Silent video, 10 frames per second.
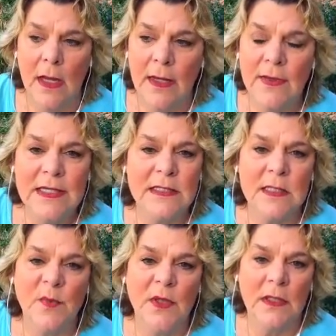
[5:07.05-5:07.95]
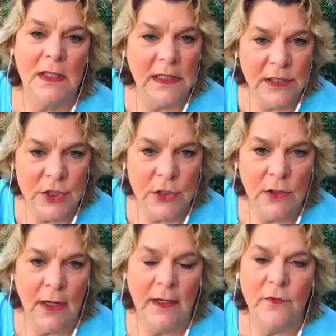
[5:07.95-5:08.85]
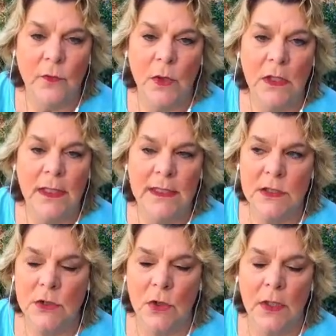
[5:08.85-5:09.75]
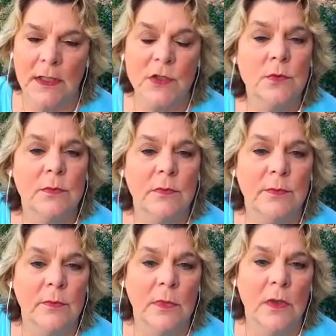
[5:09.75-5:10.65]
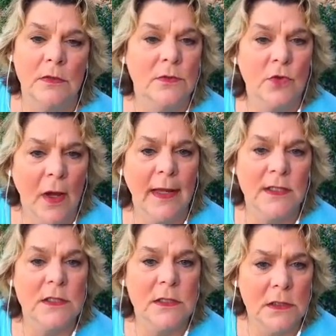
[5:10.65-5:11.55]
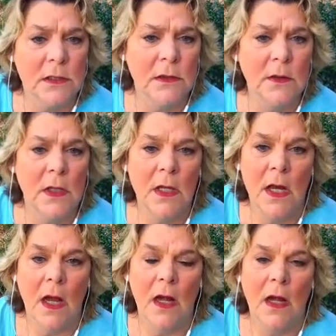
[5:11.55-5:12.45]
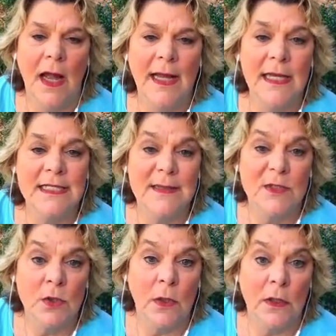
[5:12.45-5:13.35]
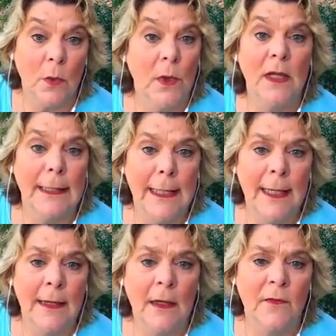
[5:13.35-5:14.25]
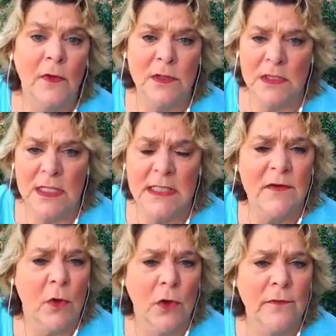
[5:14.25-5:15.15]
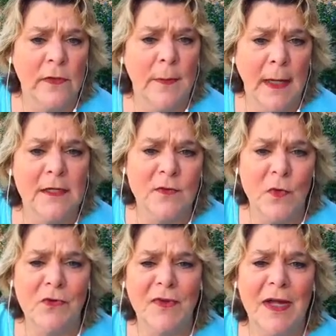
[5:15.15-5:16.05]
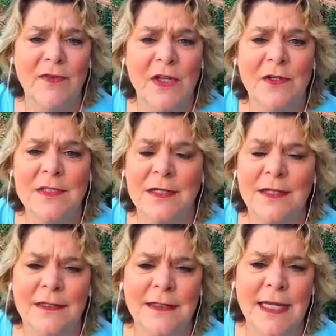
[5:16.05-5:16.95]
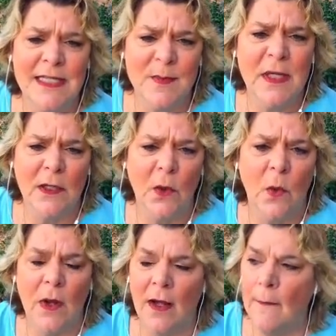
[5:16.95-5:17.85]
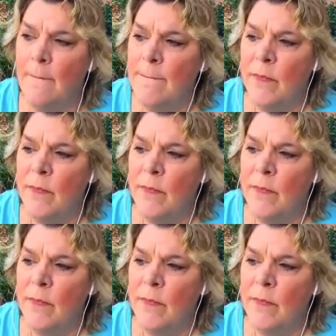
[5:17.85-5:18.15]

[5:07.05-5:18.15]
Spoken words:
And that's something that this year I have really started trying to do. I guess I'm starting to really get it of those things I've heard for the past 4 or 5 years. Takes me a little while.